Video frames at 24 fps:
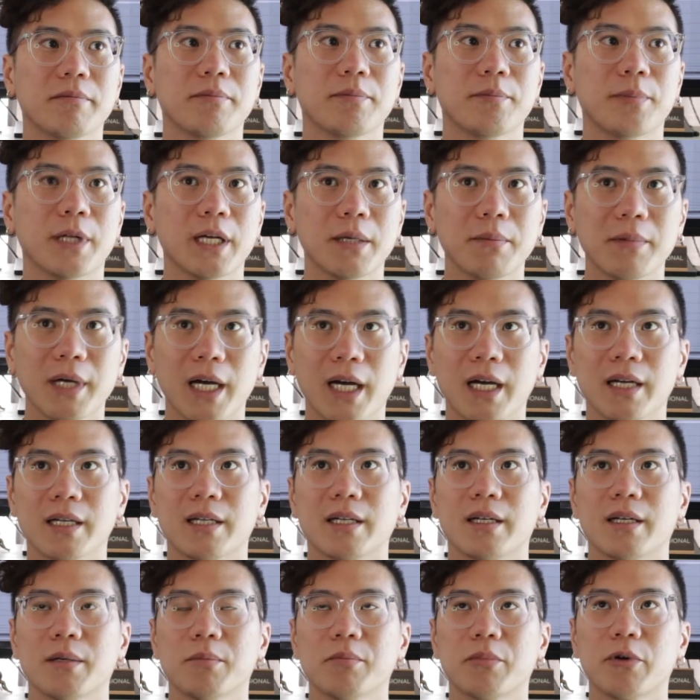playback
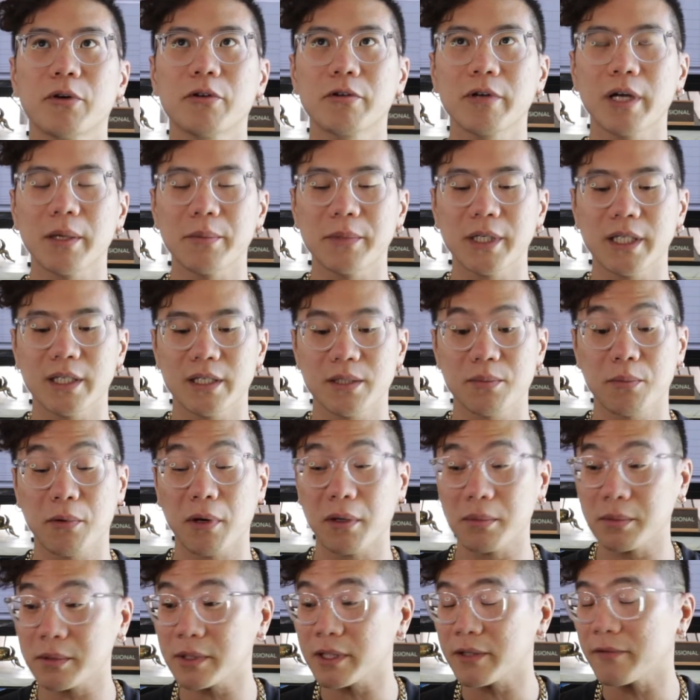and programming is
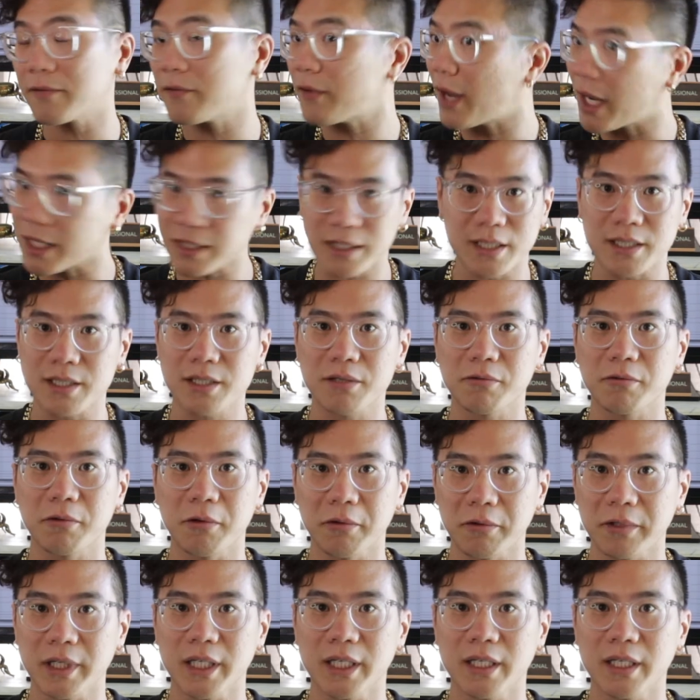probably the fastest
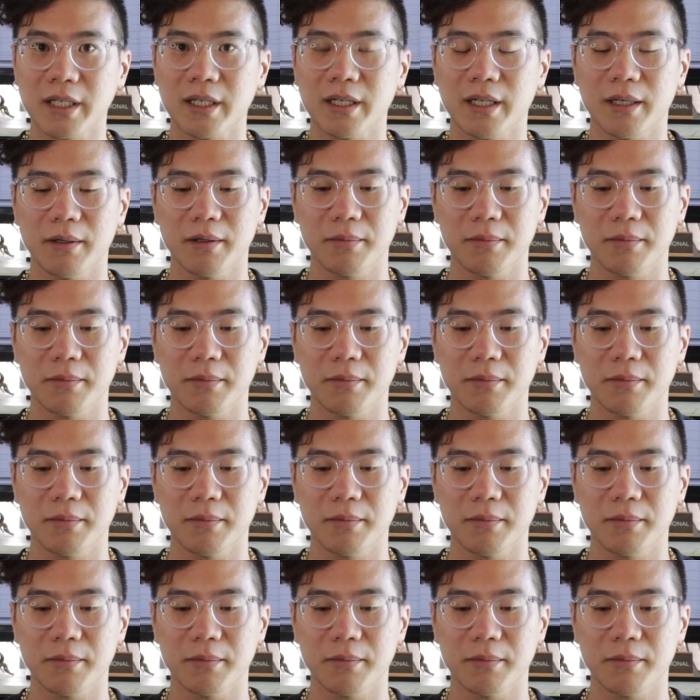growing